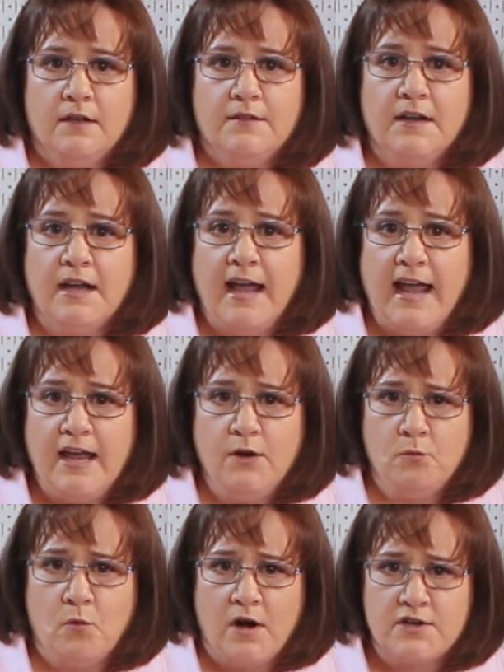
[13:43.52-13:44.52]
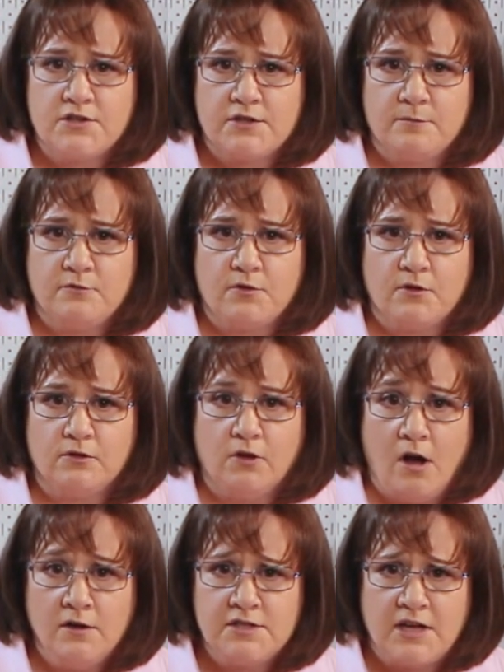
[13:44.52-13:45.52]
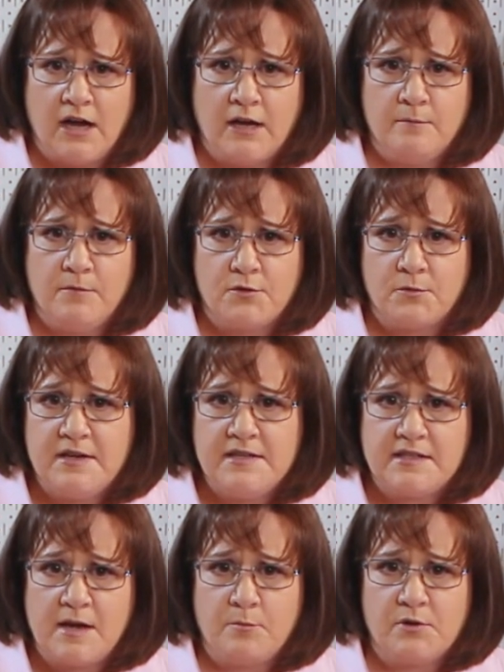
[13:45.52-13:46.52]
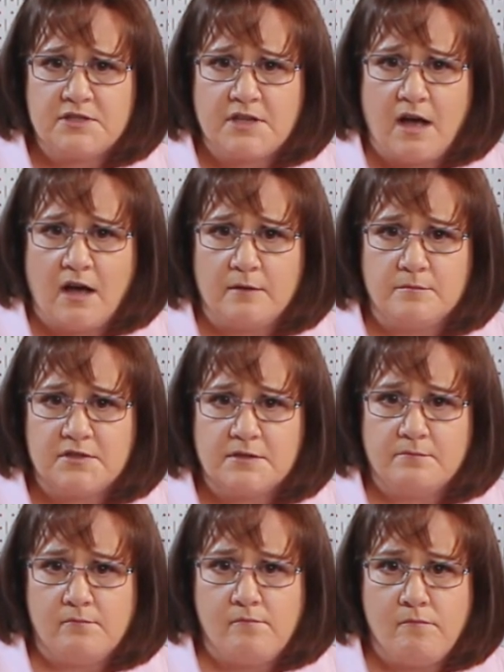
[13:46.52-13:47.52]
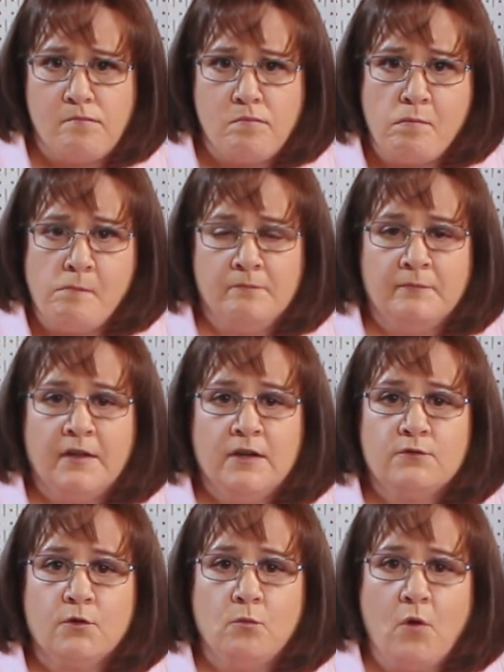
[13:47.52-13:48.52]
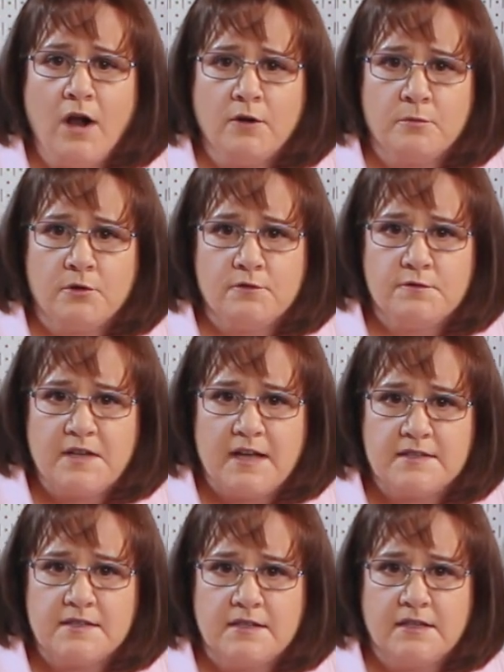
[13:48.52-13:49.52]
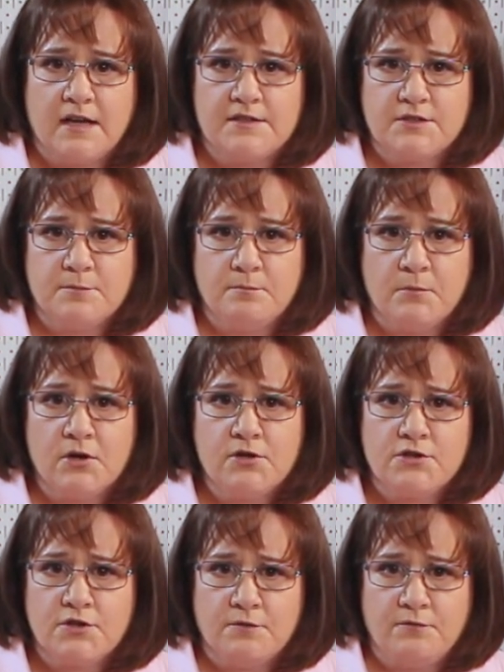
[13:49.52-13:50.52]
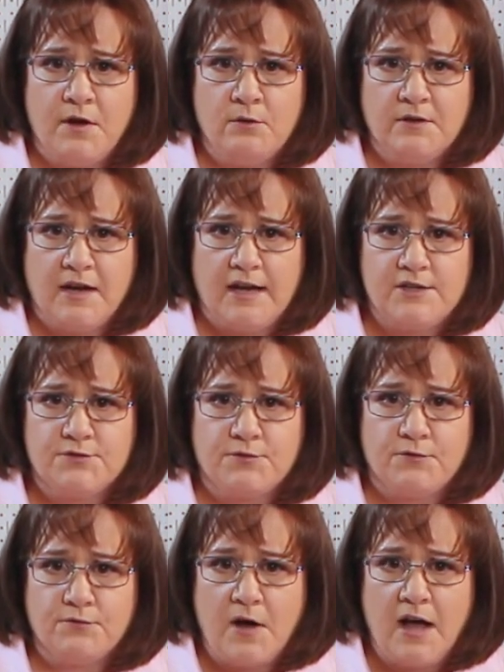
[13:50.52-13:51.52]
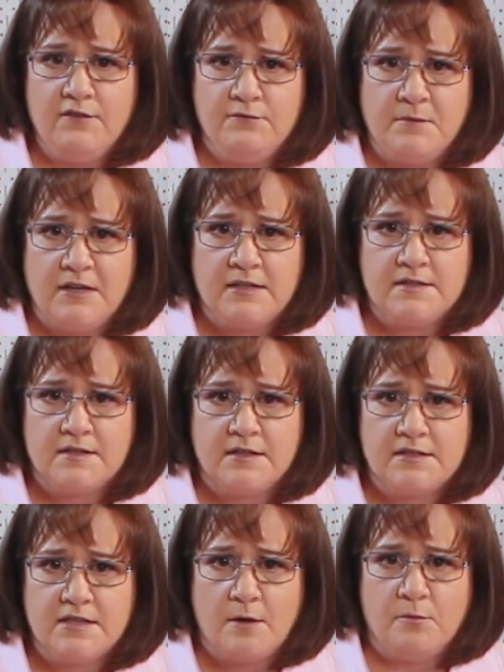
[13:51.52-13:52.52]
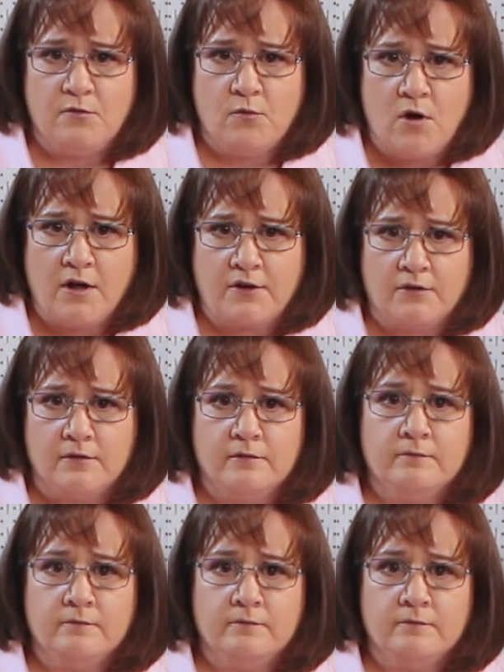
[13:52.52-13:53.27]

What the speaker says: Then I hand washed them for a long time, 3 separate times. For waterproof testing, I submerged the phone case for 5 minutes in a tub of water.